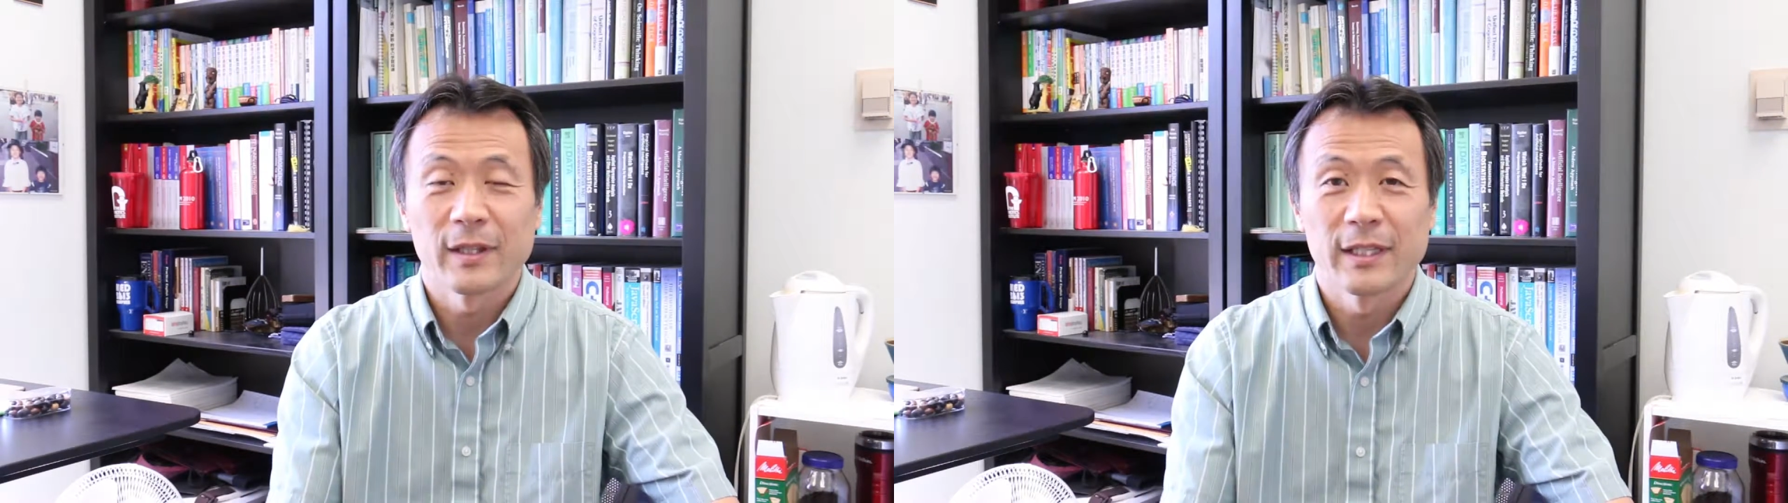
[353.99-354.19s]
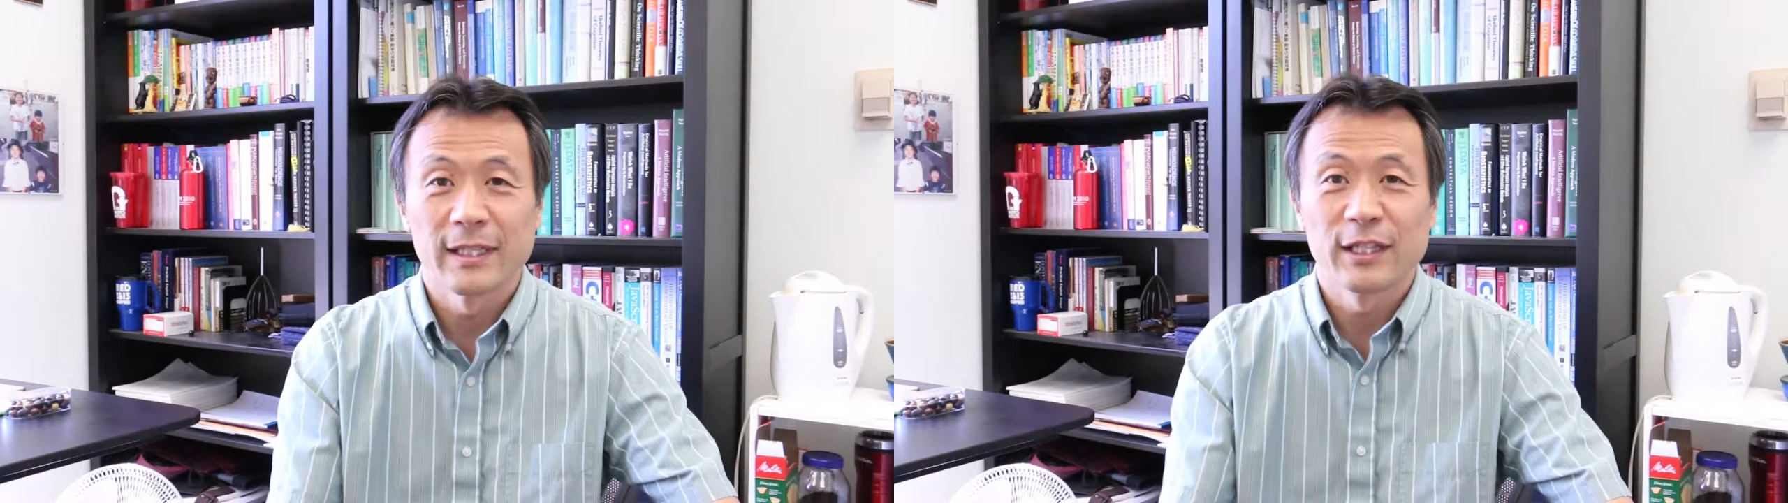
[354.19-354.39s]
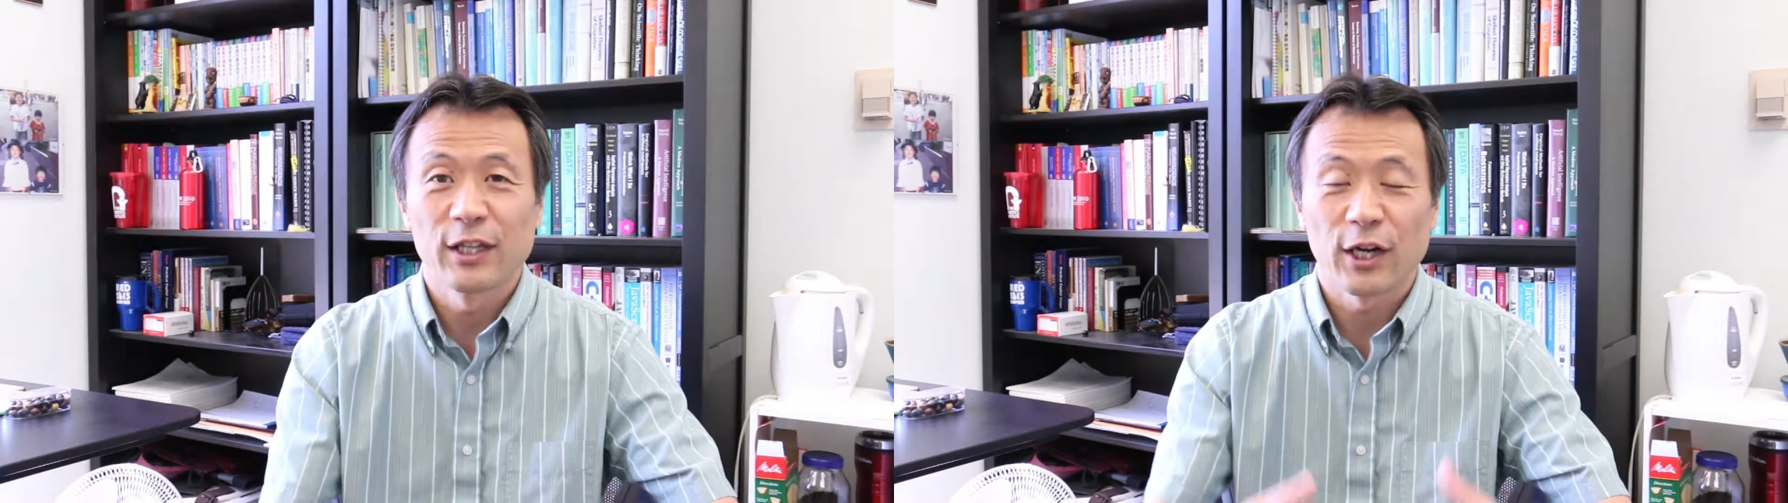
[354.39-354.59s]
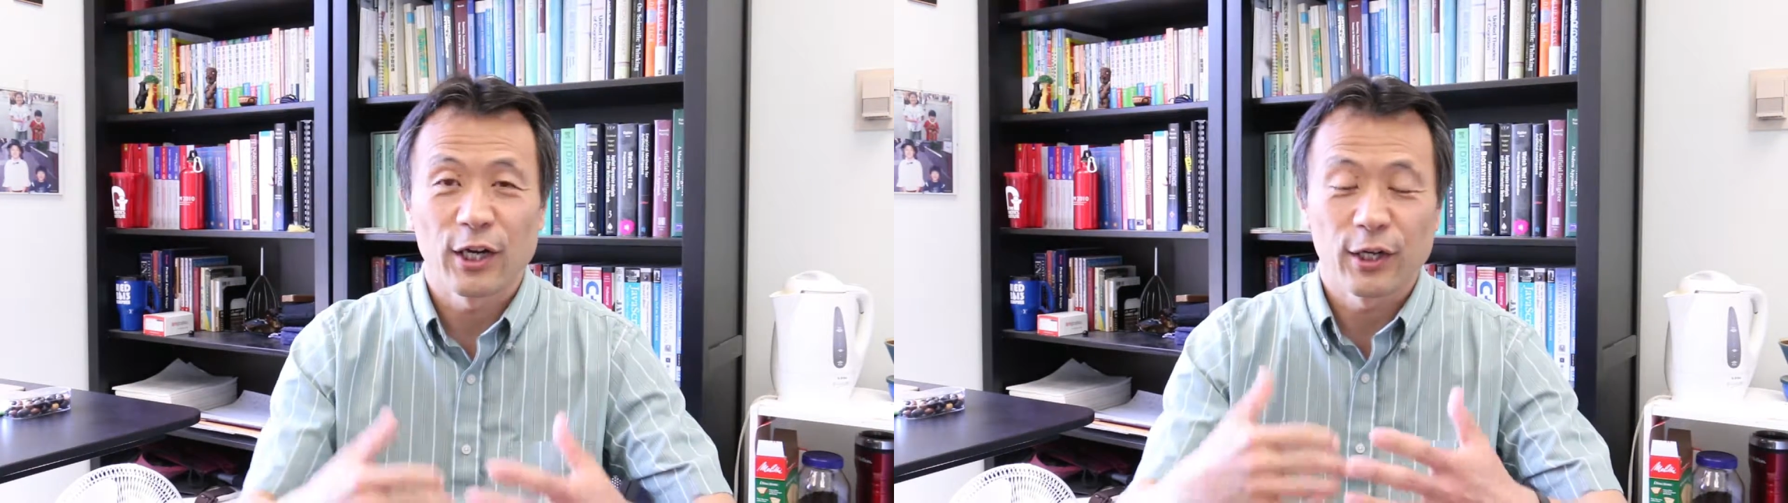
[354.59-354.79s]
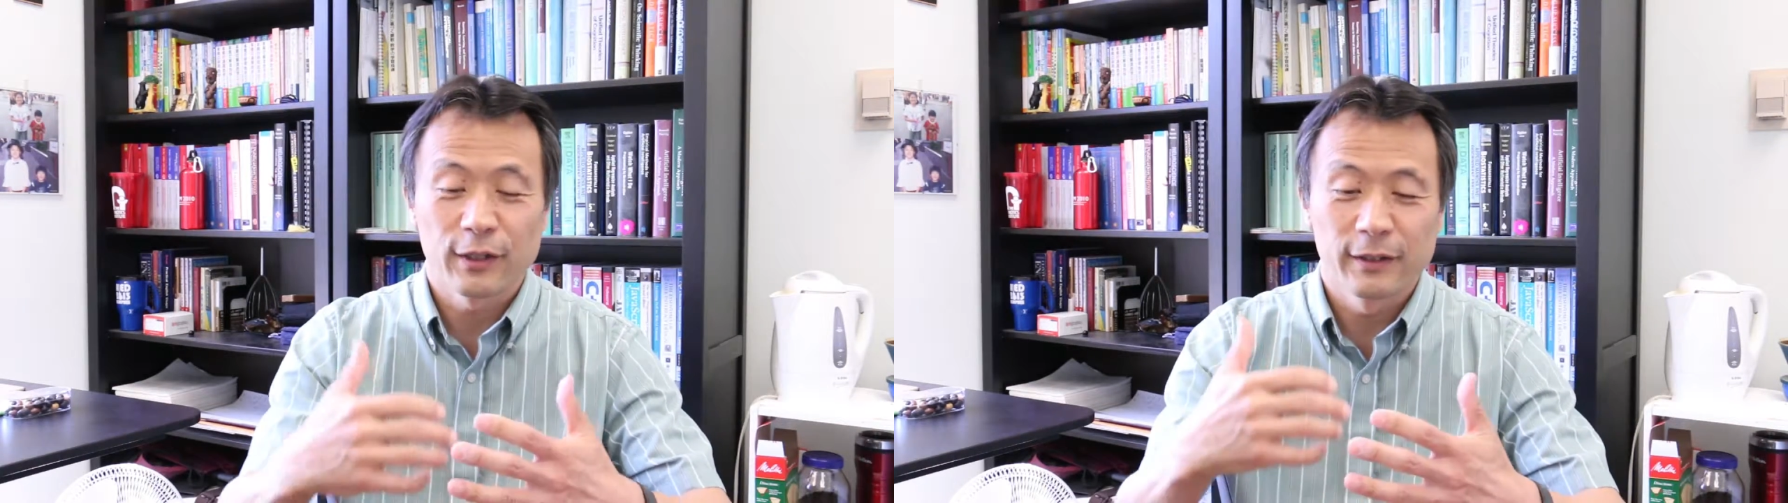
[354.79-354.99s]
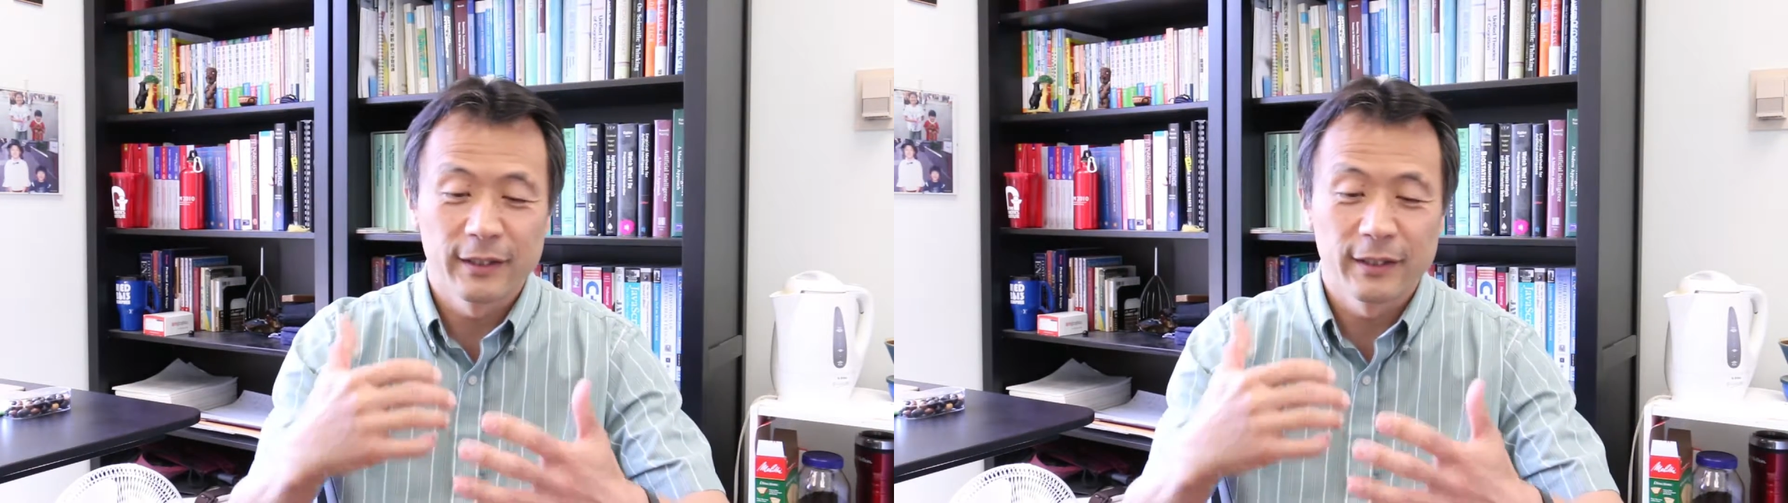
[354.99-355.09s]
in a